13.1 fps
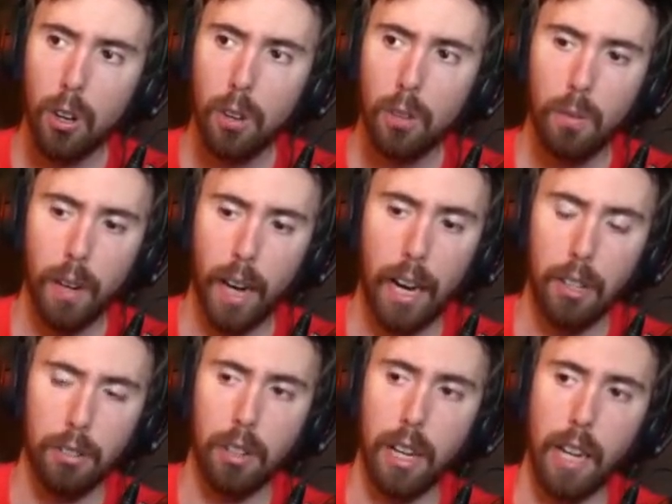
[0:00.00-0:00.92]
Like,
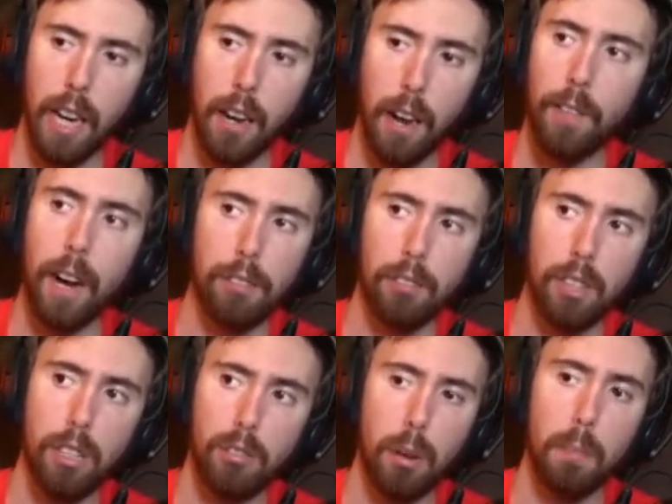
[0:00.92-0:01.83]
if I
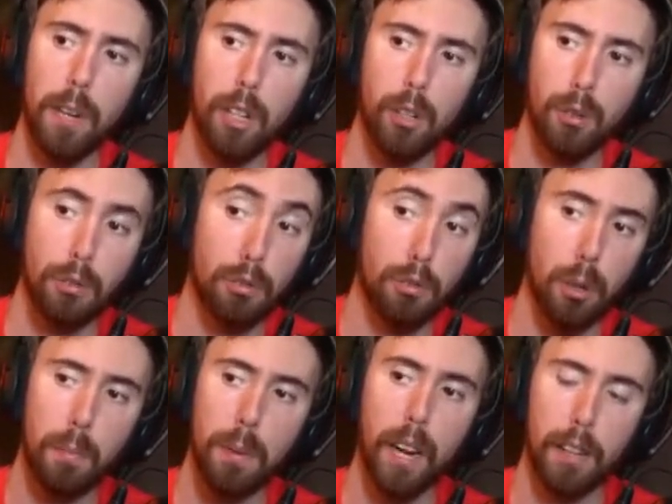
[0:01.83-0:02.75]
see somebody who's
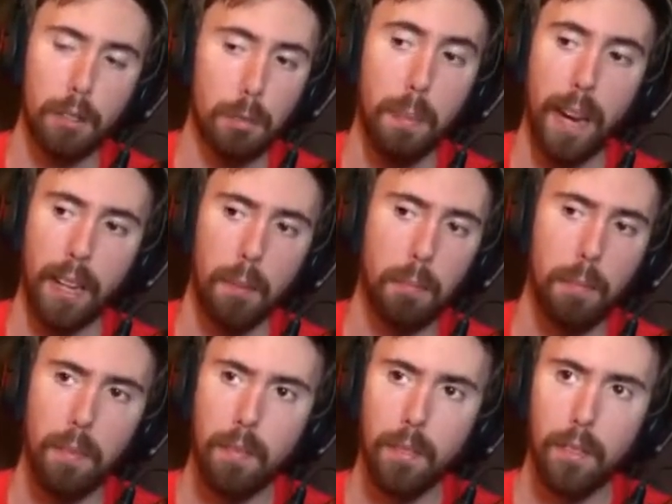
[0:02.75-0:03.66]
stupid, I just ban them.
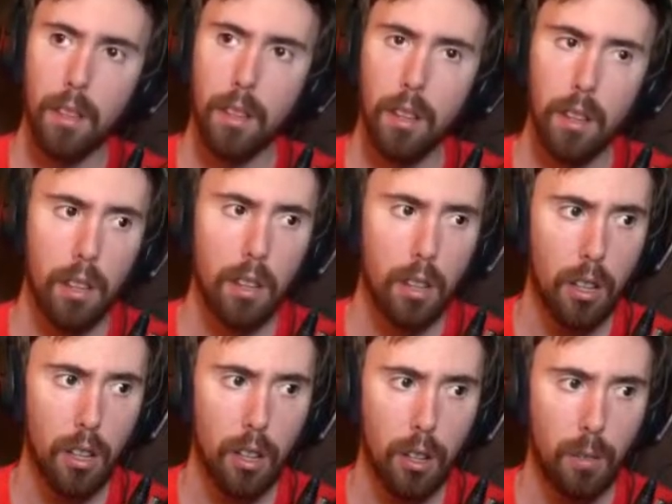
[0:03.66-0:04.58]

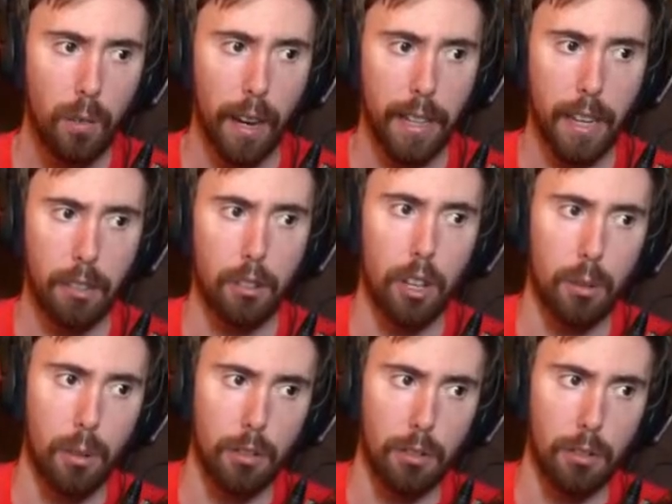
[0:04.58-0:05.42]
Like, that's all there is to it.